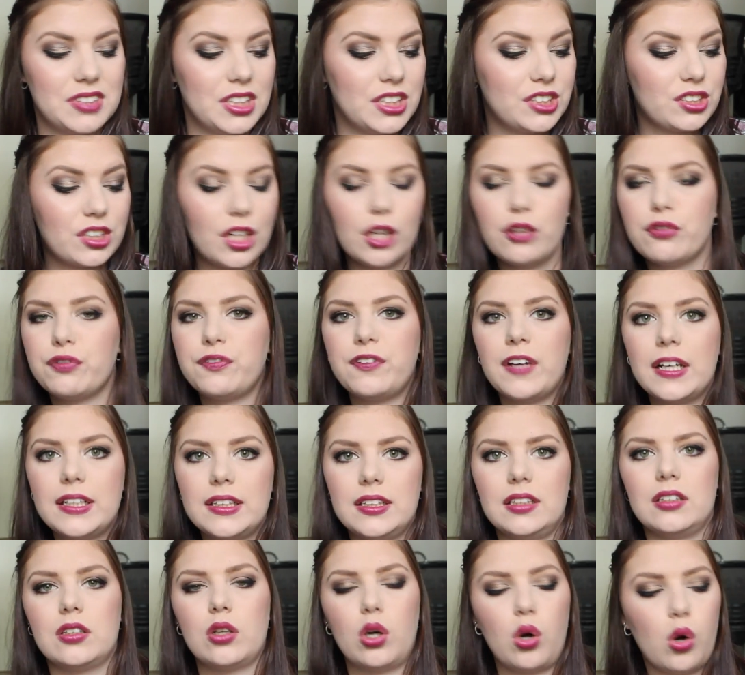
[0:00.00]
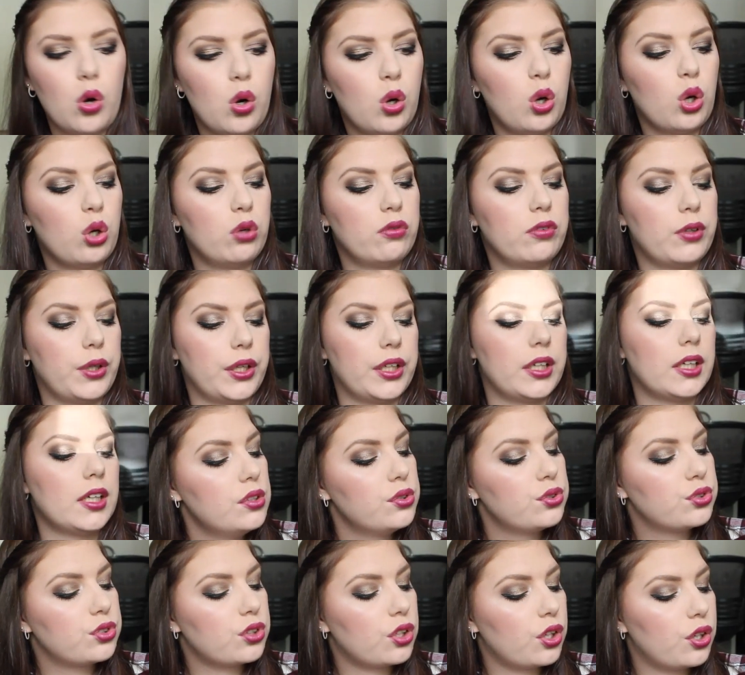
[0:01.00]
It's confetti all over it.
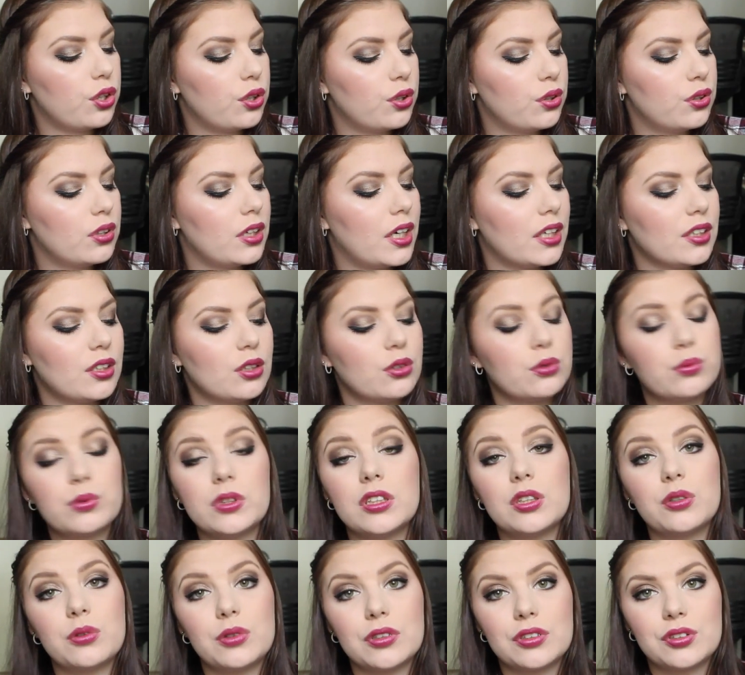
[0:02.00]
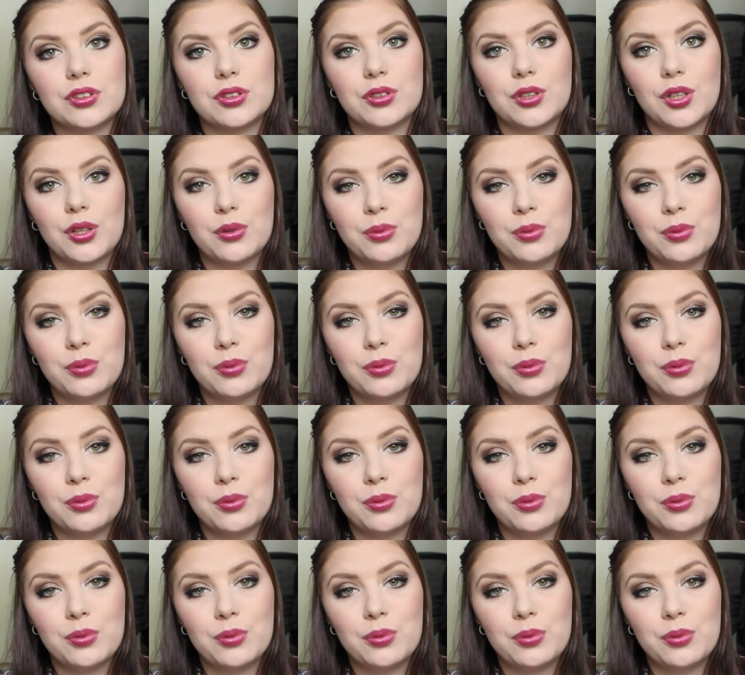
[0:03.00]
So I don't really want to